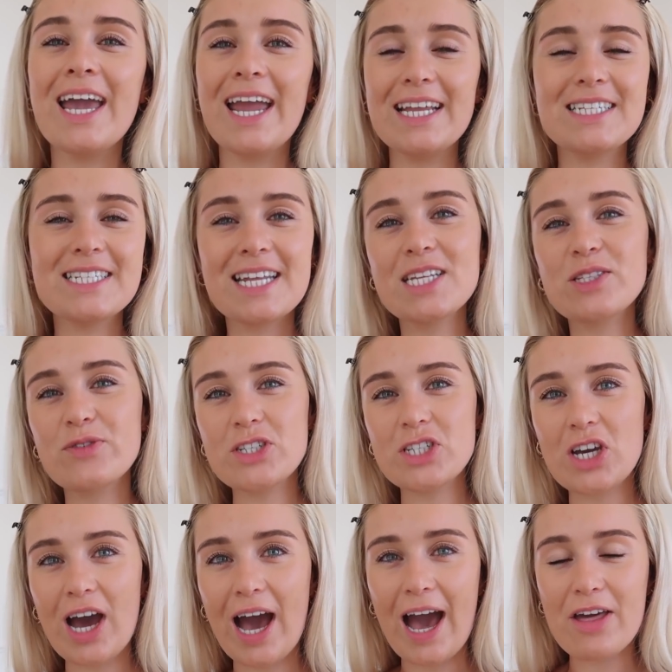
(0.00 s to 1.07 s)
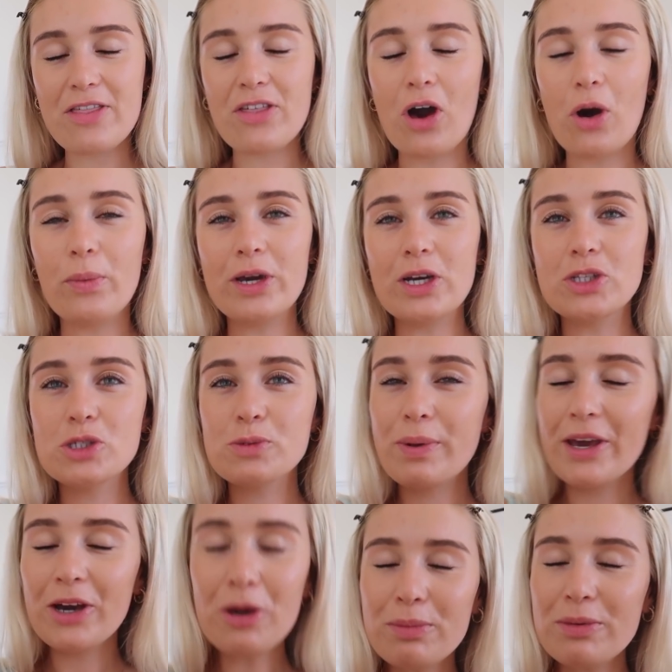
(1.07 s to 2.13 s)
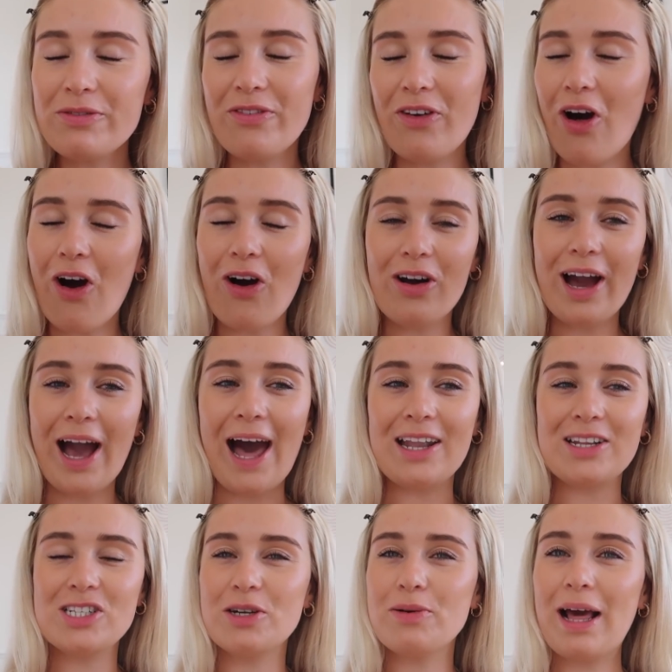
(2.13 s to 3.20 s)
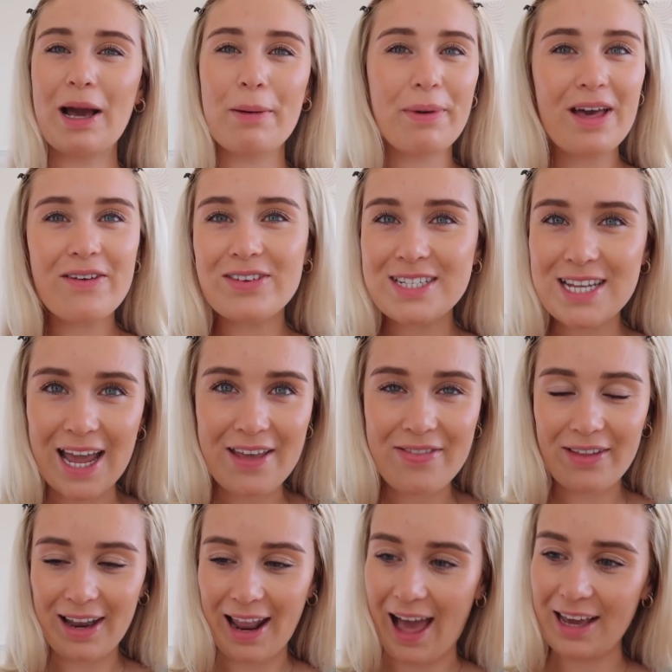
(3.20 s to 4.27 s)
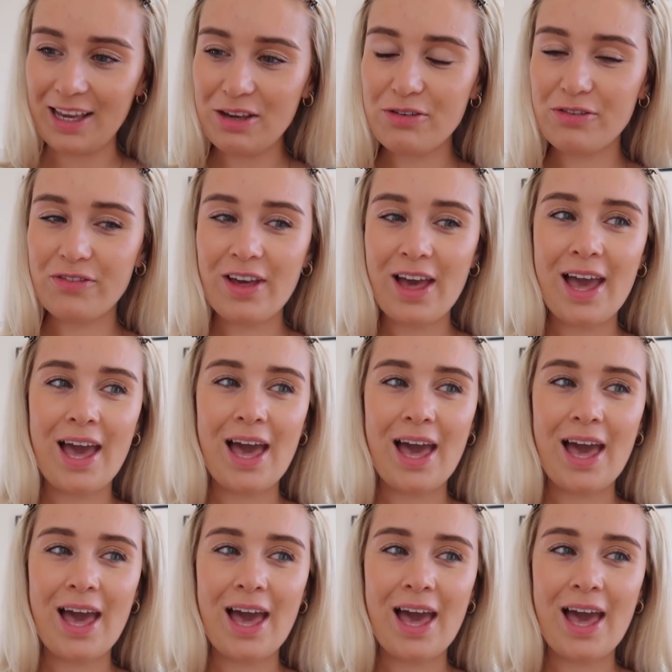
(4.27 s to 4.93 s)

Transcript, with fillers: In today's video I thought we could just pick up the vlog and do like a bit of a day in the life.